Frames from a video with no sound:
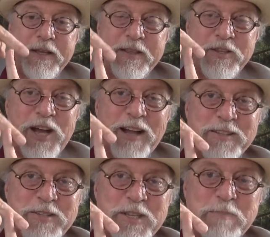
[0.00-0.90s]
the child
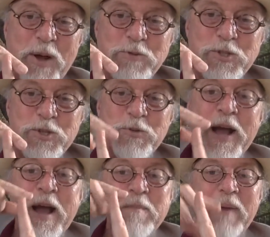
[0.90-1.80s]
is exposed to
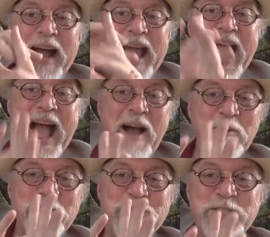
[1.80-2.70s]
by
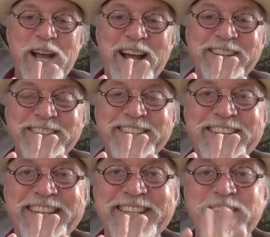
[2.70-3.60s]
how the child
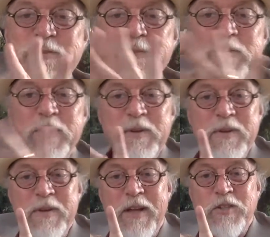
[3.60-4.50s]
is
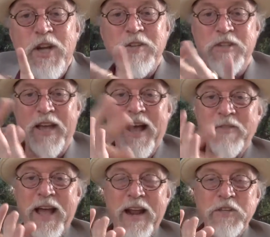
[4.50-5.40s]
adjusting. How
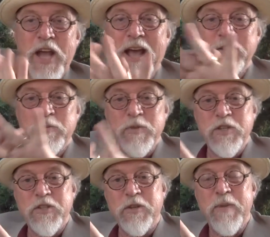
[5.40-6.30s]
that attachment
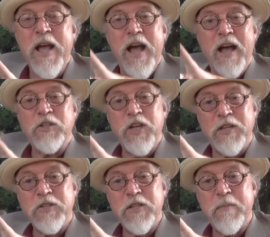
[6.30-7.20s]
system
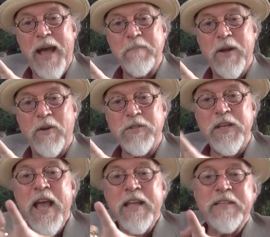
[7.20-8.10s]
adjusts to the bad
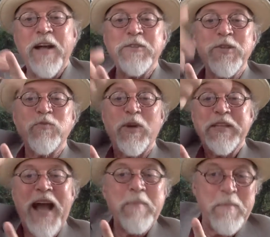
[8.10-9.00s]
parenting tells us what
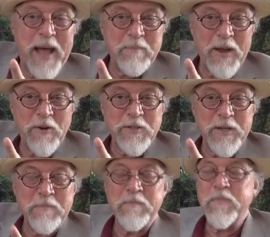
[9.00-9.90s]
type of bad parenting.
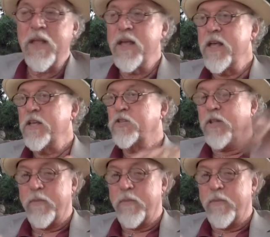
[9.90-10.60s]
So let